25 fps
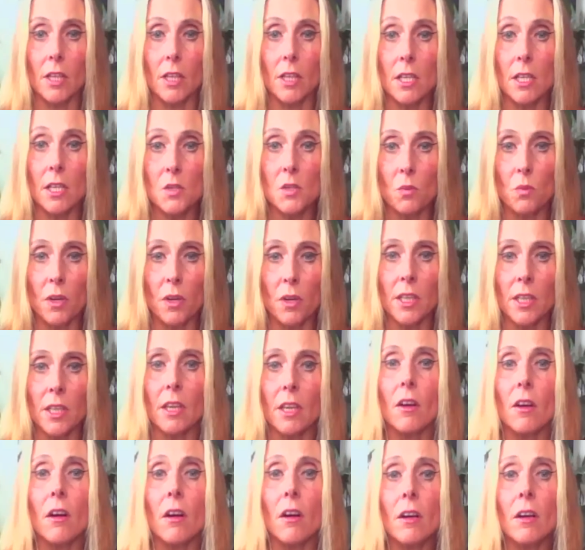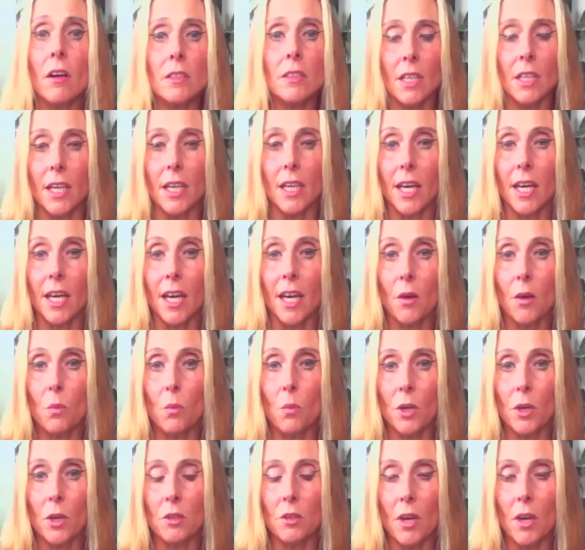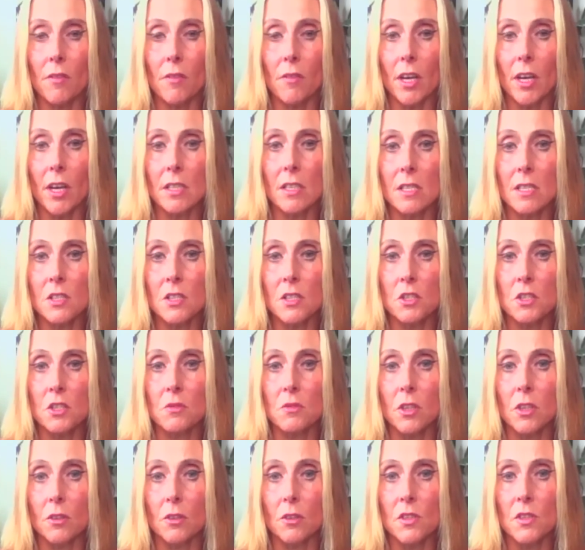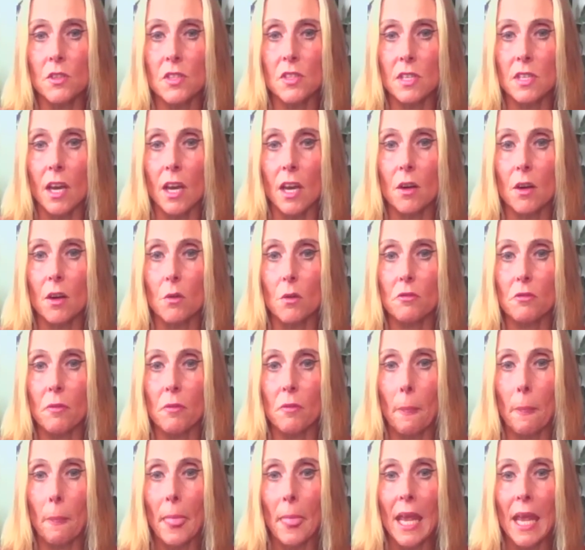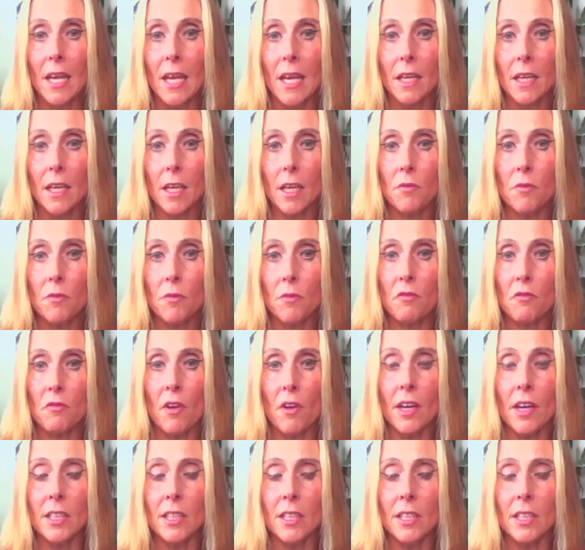It's working only when you have access to yourself. If you find